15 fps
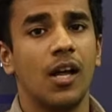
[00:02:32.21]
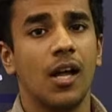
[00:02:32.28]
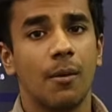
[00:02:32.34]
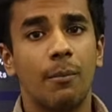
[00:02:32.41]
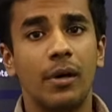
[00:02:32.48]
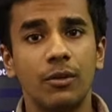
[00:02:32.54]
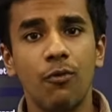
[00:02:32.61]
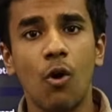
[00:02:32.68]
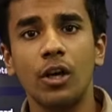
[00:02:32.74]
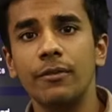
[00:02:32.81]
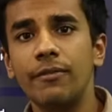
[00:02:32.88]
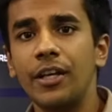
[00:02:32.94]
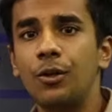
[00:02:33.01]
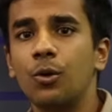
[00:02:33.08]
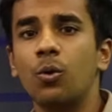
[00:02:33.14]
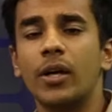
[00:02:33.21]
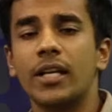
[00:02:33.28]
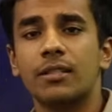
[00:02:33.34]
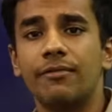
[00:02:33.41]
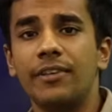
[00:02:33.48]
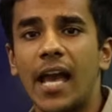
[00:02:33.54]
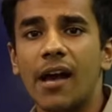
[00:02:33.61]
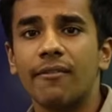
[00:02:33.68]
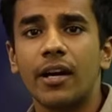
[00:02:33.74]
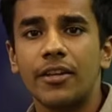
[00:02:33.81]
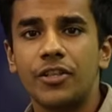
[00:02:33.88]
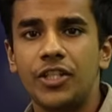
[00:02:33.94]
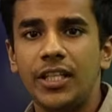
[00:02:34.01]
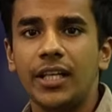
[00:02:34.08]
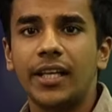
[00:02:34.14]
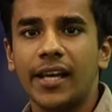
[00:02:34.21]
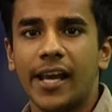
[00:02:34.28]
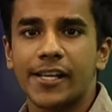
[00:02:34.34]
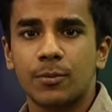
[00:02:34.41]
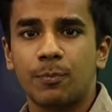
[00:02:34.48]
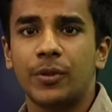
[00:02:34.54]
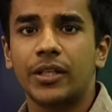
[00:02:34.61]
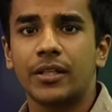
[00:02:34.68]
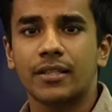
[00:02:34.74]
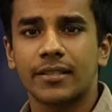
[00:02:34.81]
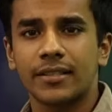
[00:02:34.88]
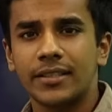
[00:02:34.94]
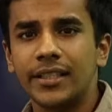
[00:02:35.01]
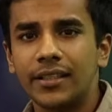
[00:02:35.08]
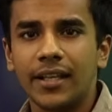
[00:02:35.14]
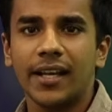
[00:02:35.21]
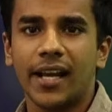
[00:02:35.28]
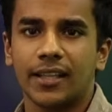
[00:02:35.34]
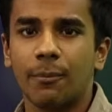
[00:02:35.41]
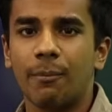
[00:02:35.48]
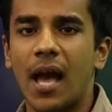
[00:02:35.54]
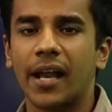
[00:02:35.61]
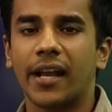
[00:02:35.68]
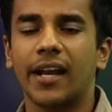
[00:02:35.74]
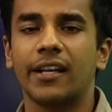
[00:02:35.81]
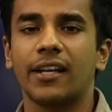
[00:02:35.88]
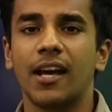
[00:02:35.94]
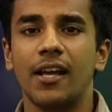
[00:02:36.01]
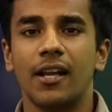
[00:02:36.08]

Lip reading: But what we do is we have our GK experts sitting at the back end